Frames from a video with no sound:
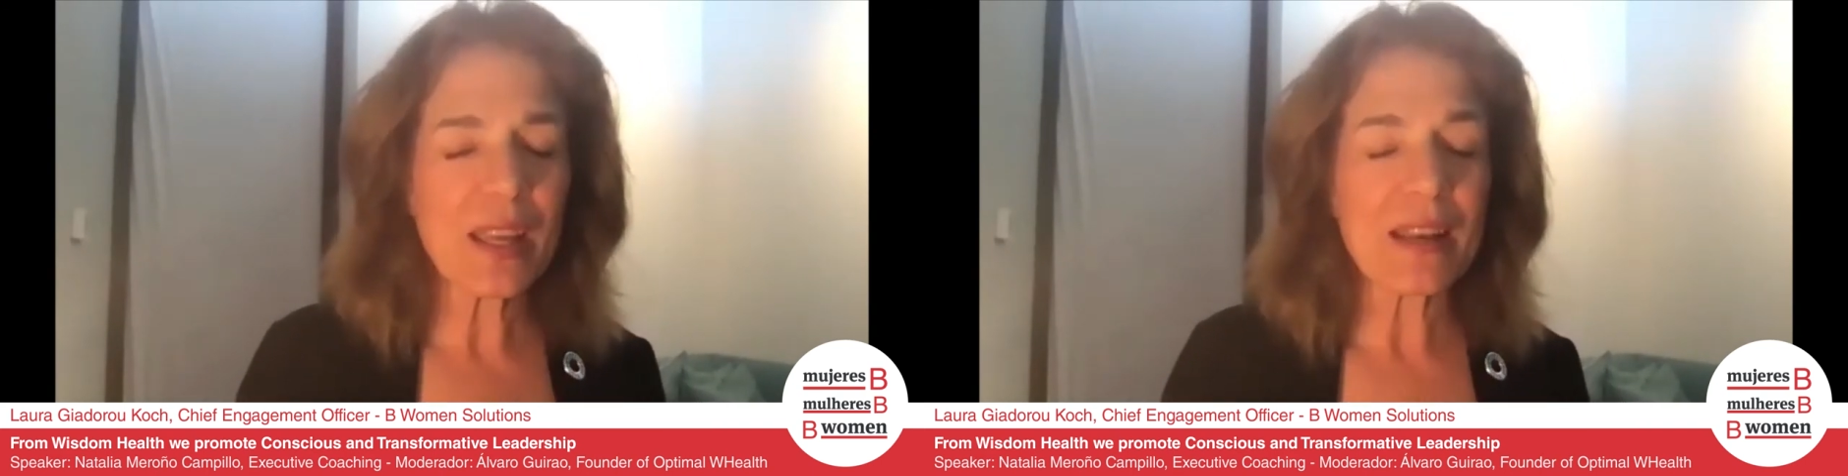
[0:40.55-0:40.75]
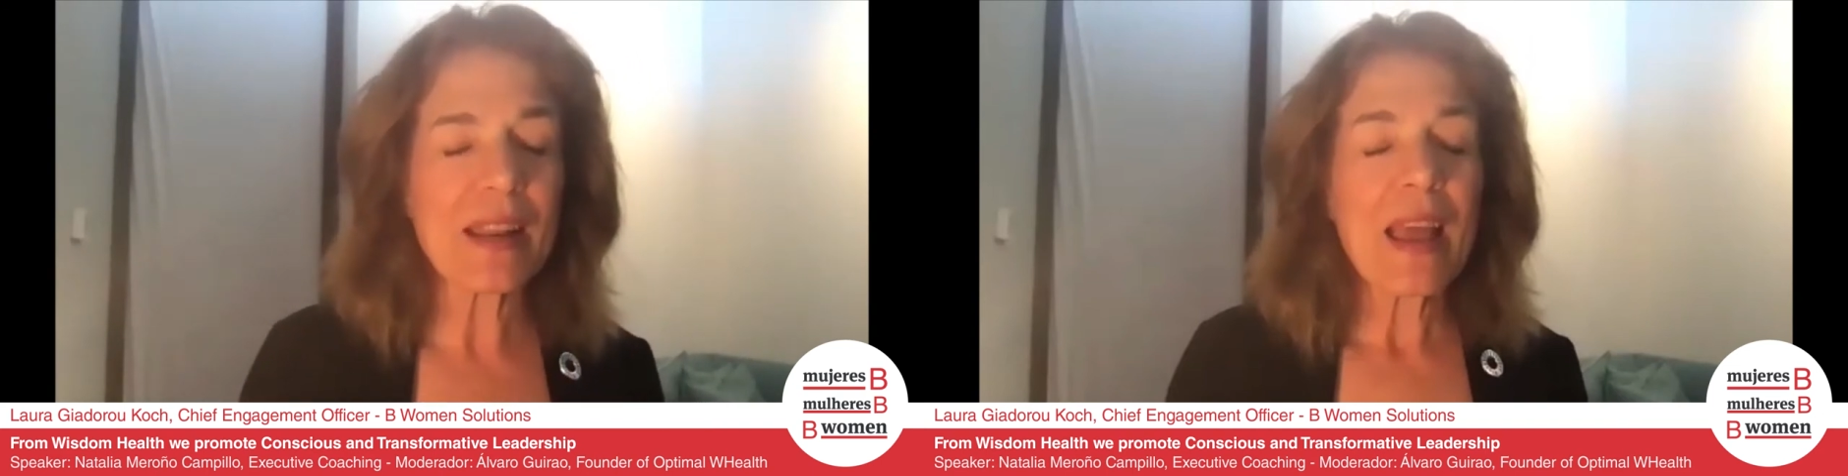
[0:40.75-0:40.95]

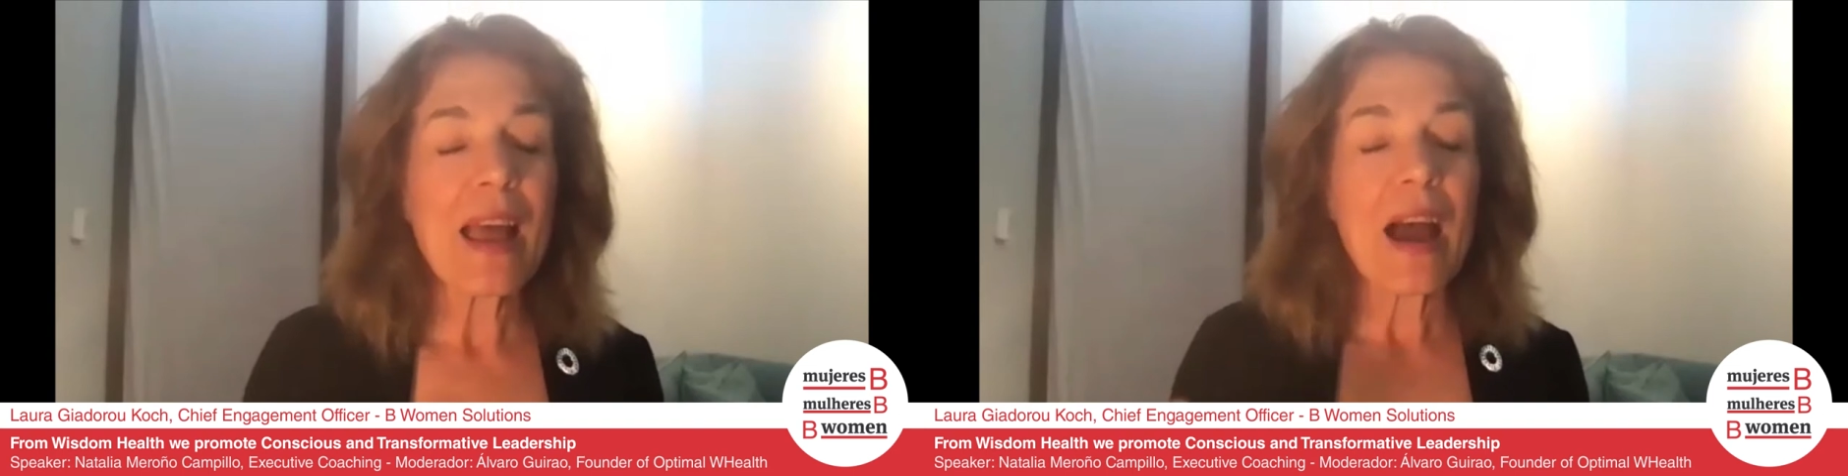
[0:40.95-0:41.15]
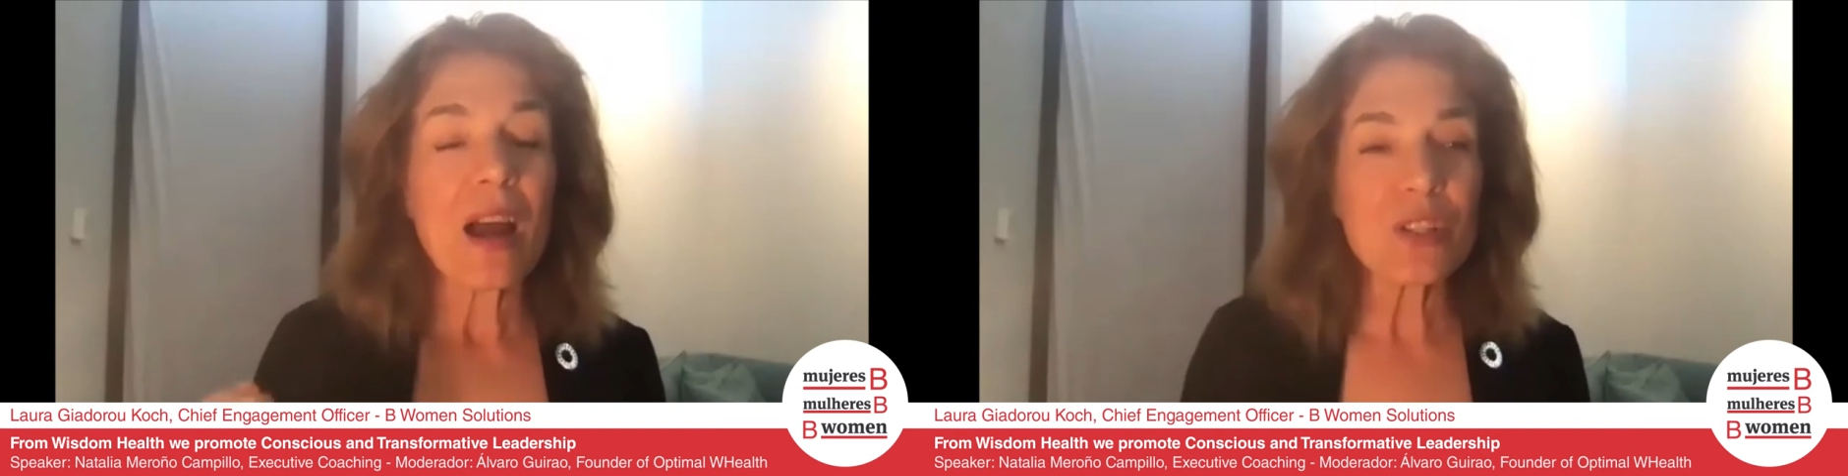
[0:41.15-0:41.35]
and
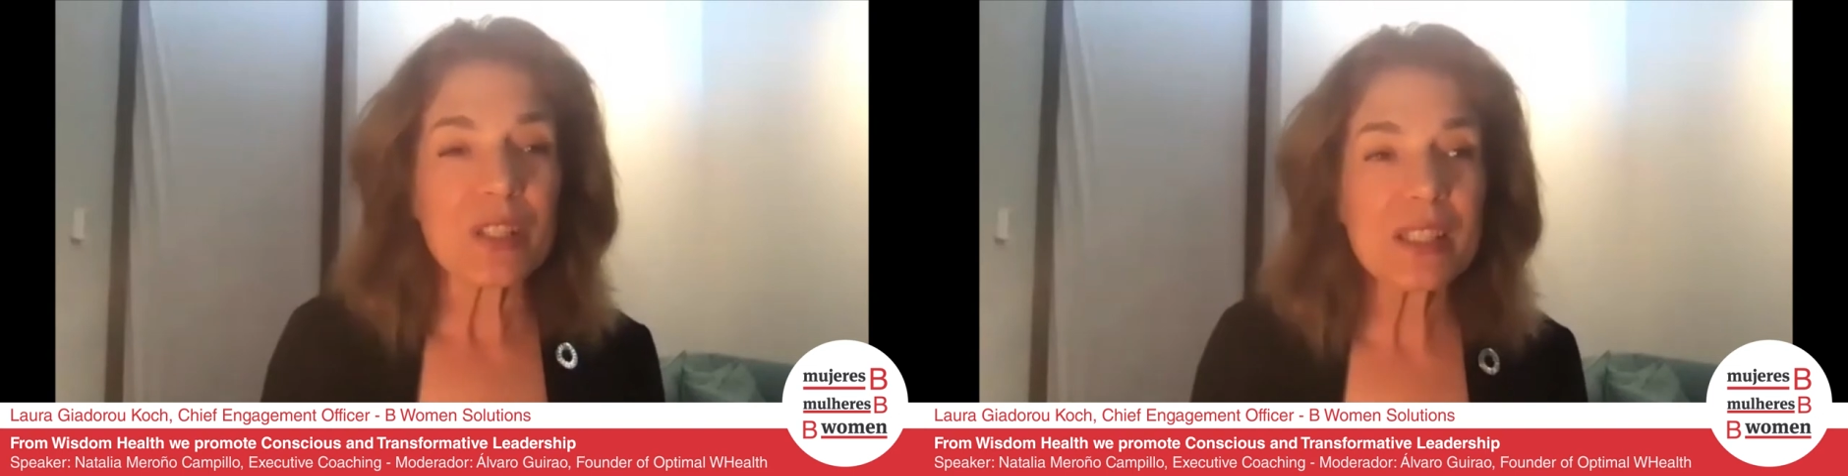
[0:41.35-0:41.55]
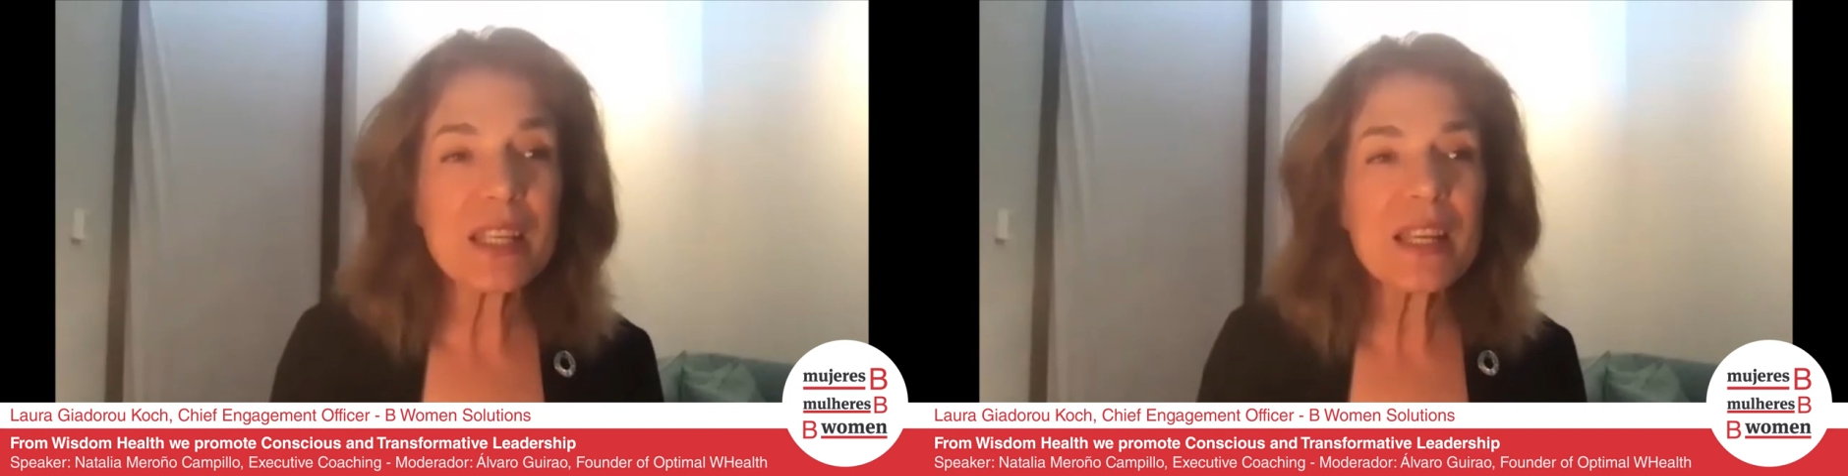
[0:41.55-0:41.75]

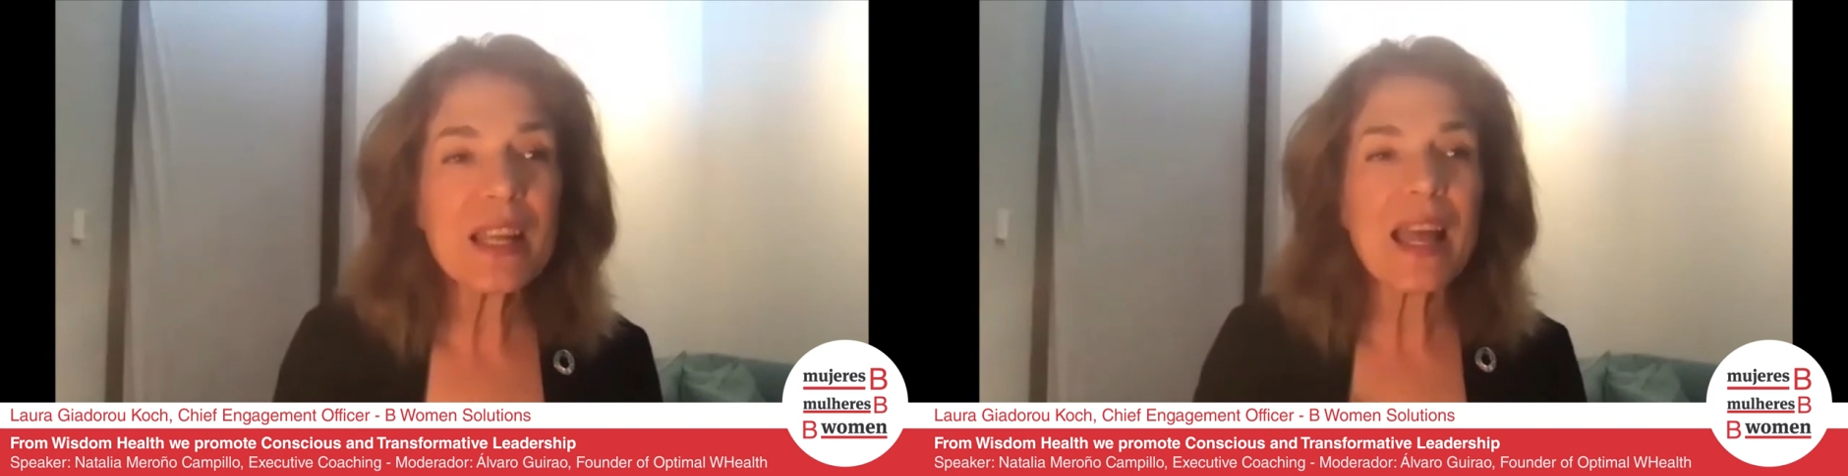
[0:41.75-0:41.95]
Argentina,